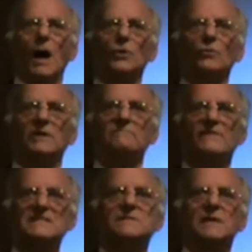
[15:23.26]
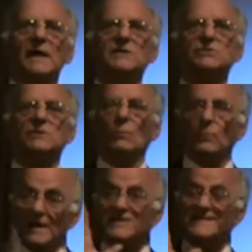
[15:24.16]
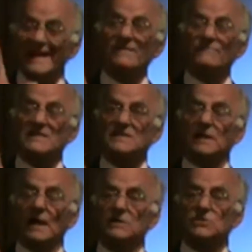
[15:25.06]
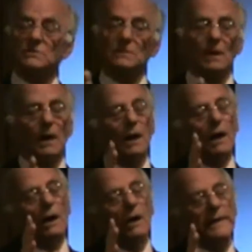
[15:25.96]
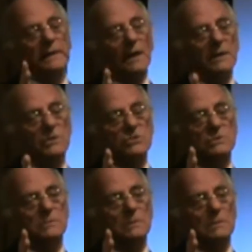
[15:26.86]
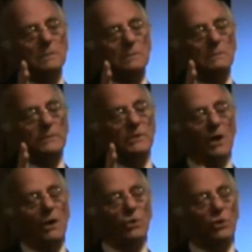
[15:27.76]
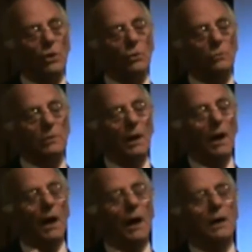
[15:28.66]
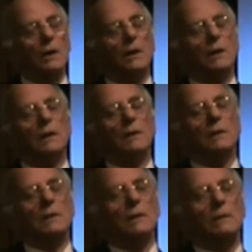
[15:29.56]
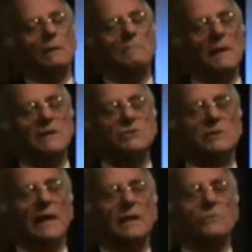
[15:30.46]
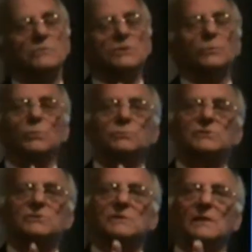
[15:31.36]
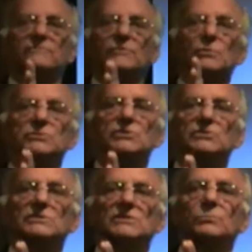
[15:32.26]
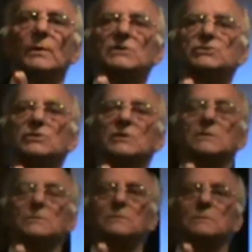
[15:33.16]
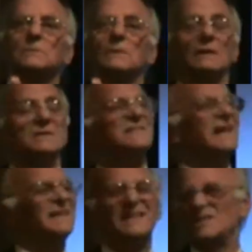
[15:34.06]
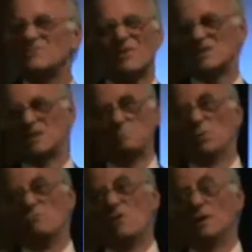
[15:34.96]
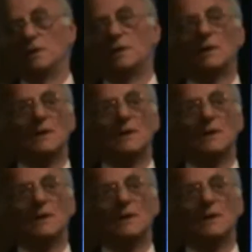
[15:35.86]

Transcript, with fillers: And on investigation, and when I say investigation, I engaged the young girl I managed to get her into an altered state of consciousness where she could, and the technique is very simple really.